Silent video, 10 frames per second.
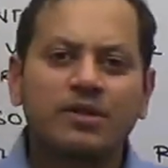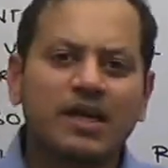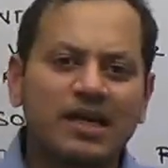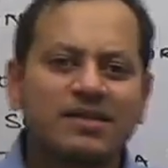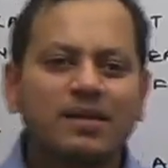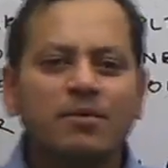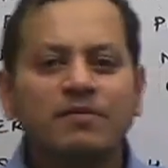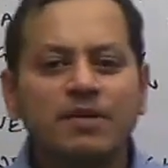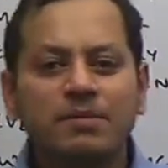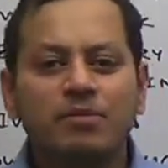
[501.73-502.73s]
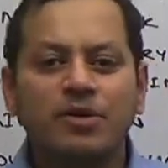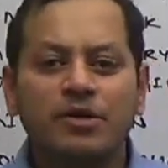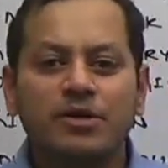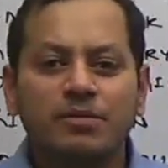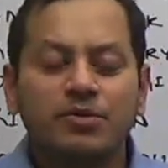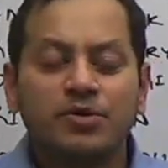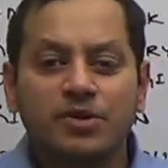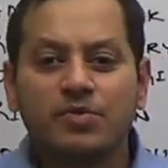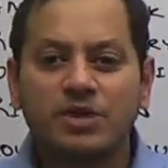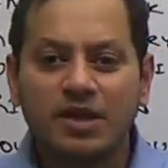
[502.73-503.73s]
There are some of the important
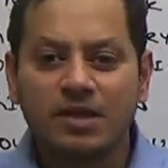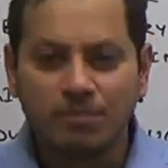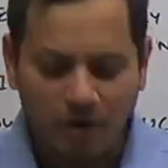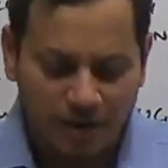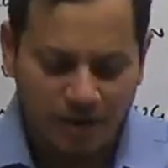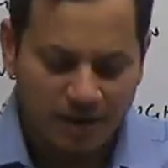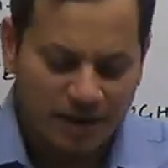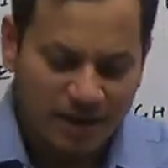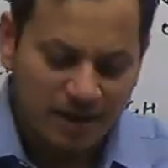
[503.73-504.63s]
tributaries which are important.